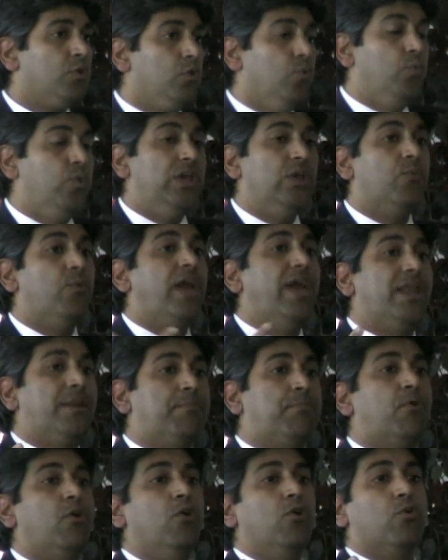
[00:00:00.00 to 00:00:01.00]
we ran
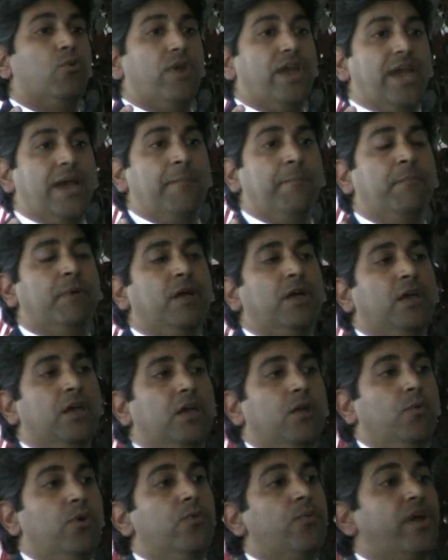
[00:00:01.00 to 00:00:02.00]
a program.
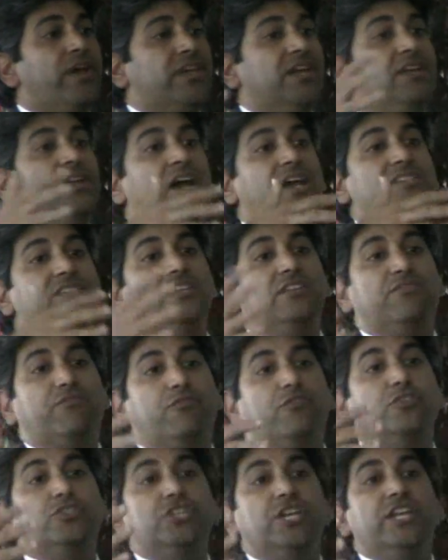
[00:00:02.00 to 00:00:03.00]
We recognized that
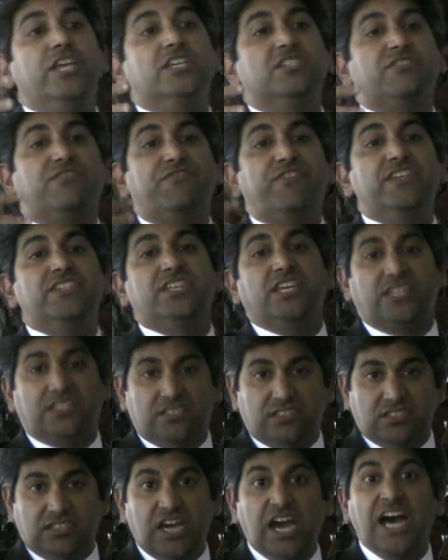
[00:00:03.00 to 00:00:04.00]
Virginia's
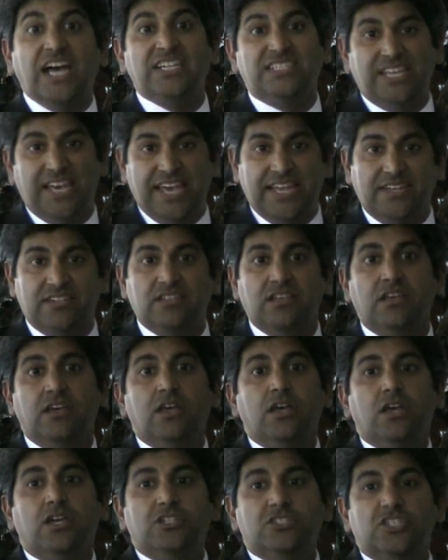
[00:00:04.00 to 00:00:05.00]
physics content
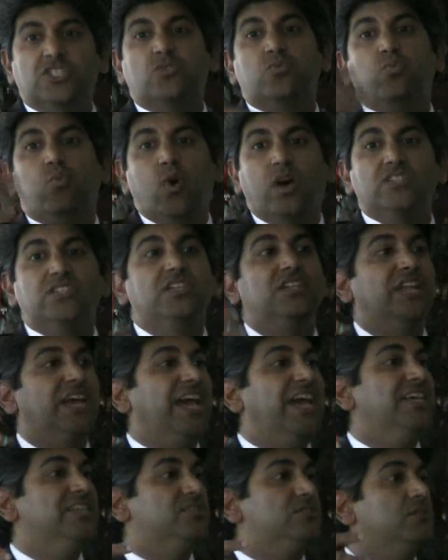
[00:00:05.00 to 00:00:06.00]
just wasn't
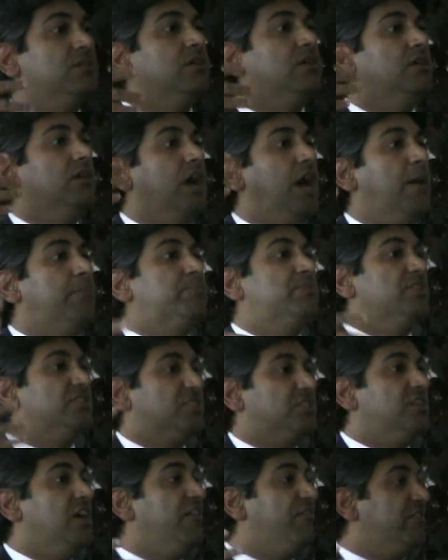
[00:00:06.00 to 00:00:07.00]
as up to
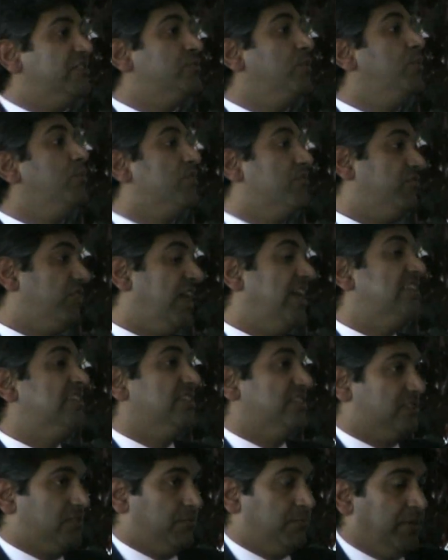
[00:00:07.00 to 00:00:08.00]
snuff as we would have liked
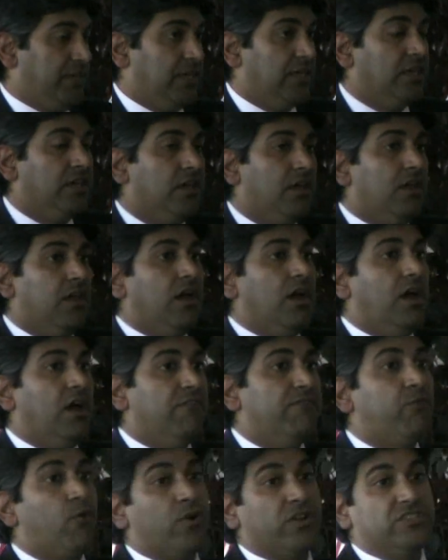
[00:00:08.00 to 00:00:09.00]
it to be.
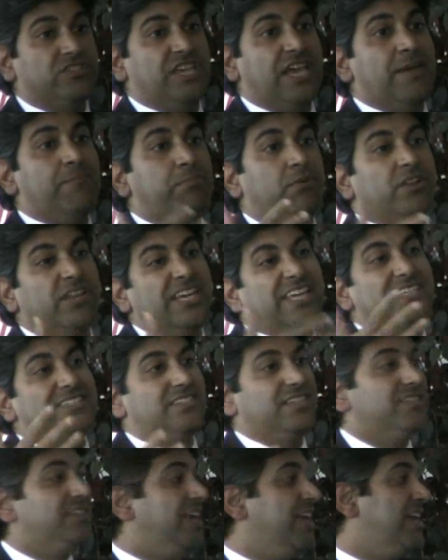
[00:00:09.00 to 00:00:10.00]
For example, in
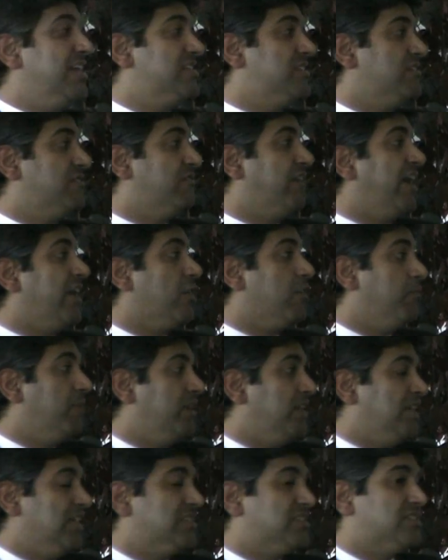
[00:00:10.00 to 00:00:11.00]
today's
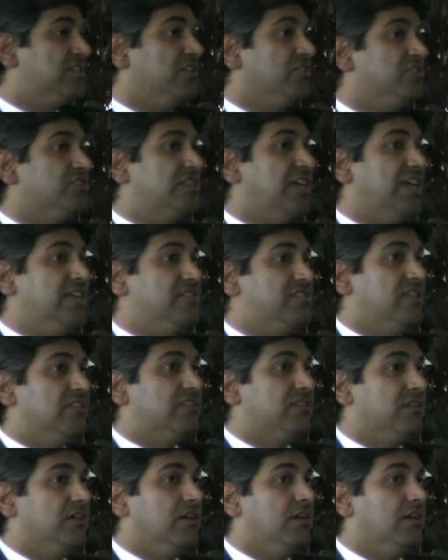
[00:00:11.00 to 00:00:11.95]
environment, it still says that